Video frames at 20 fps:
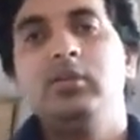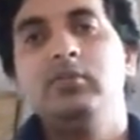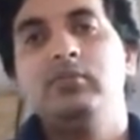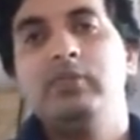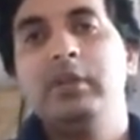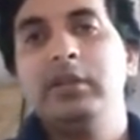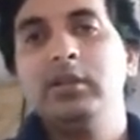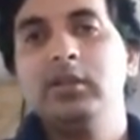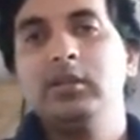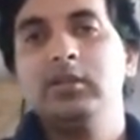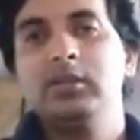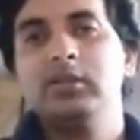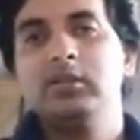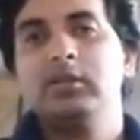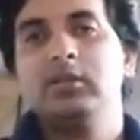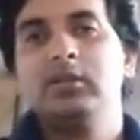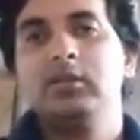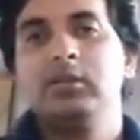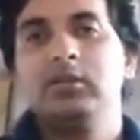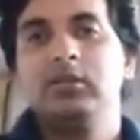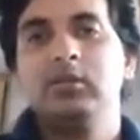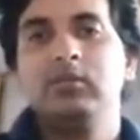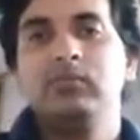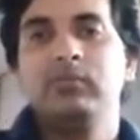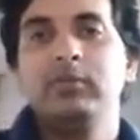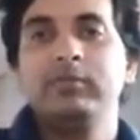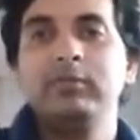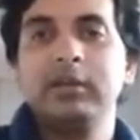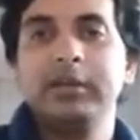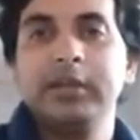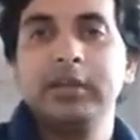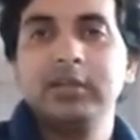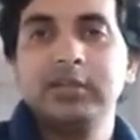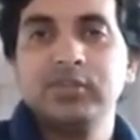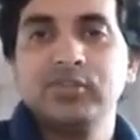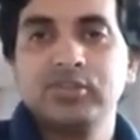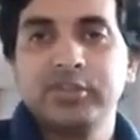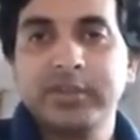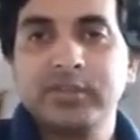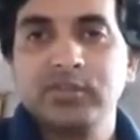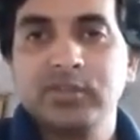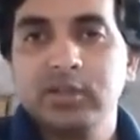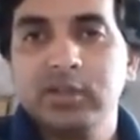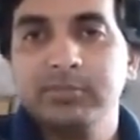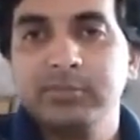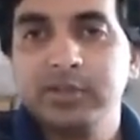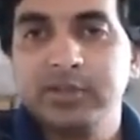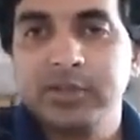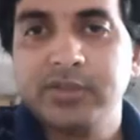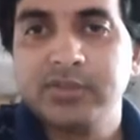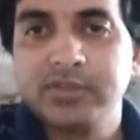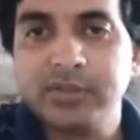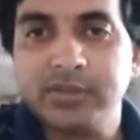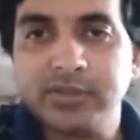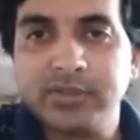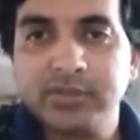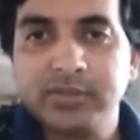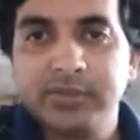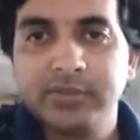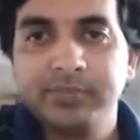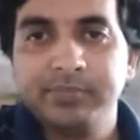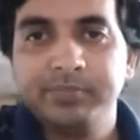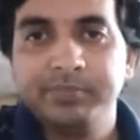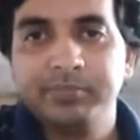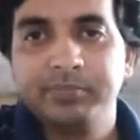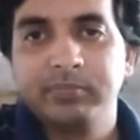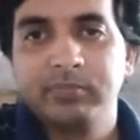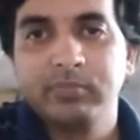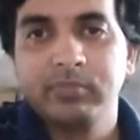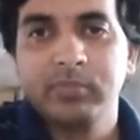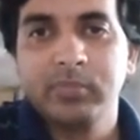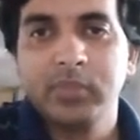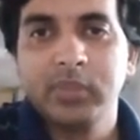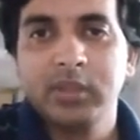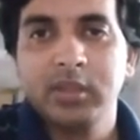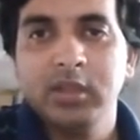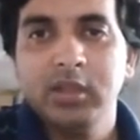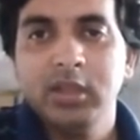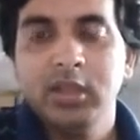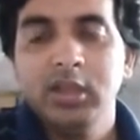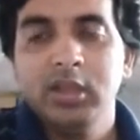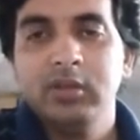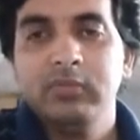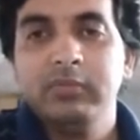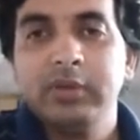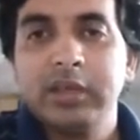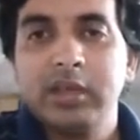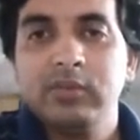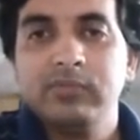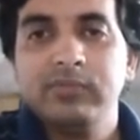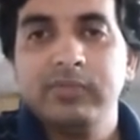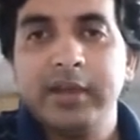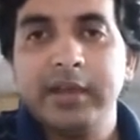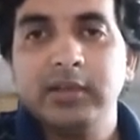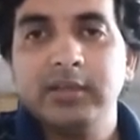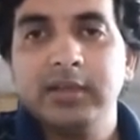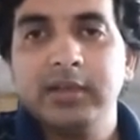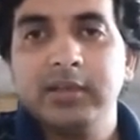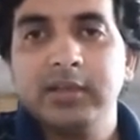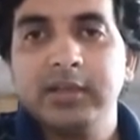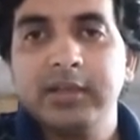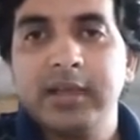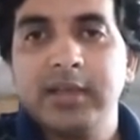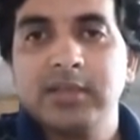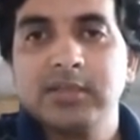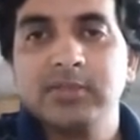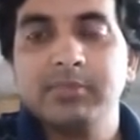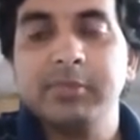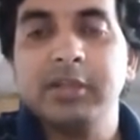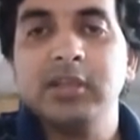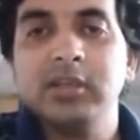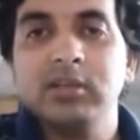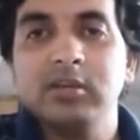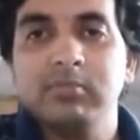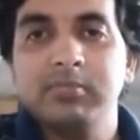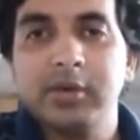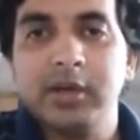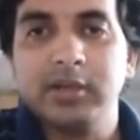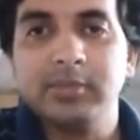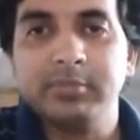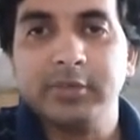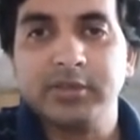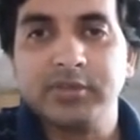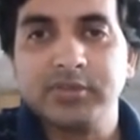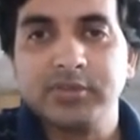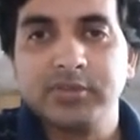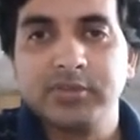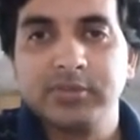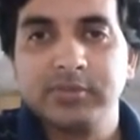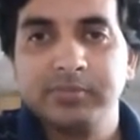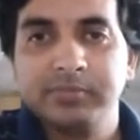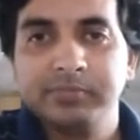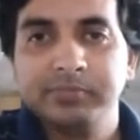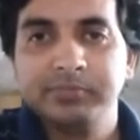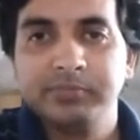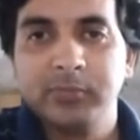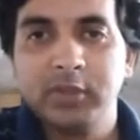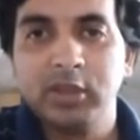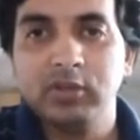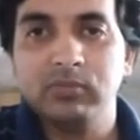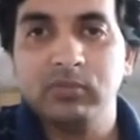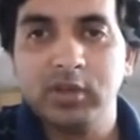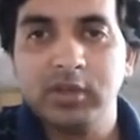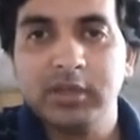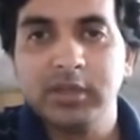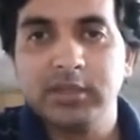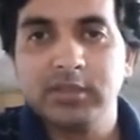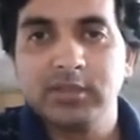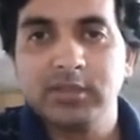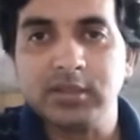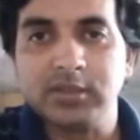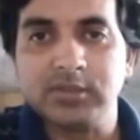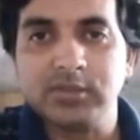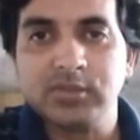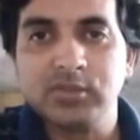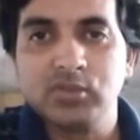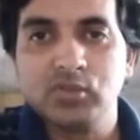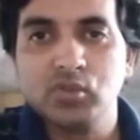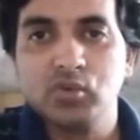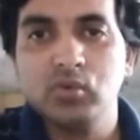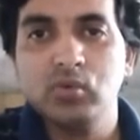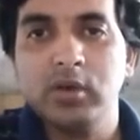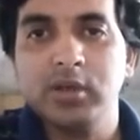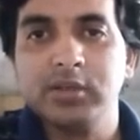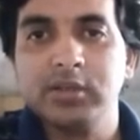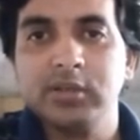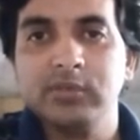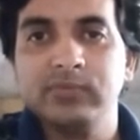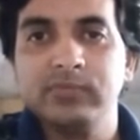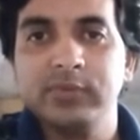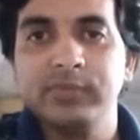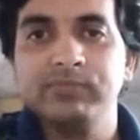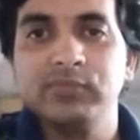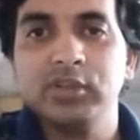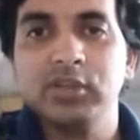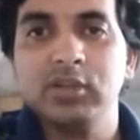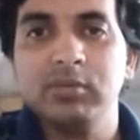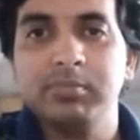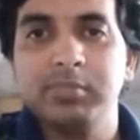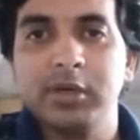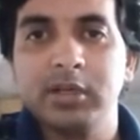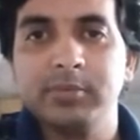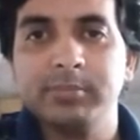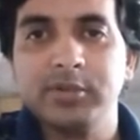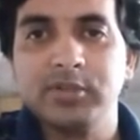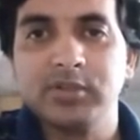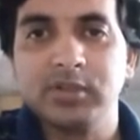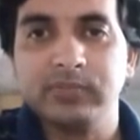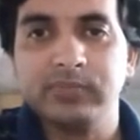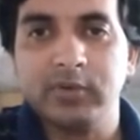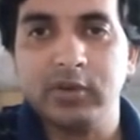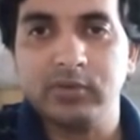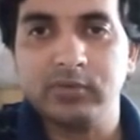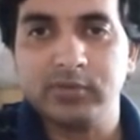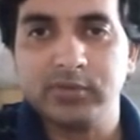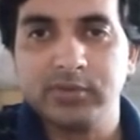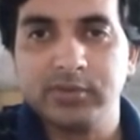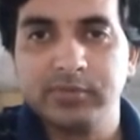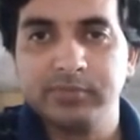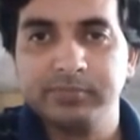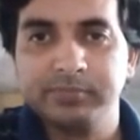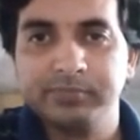When we will get the section of the testis, we can find that it has many compartments. In one testis, 250 compartments are found.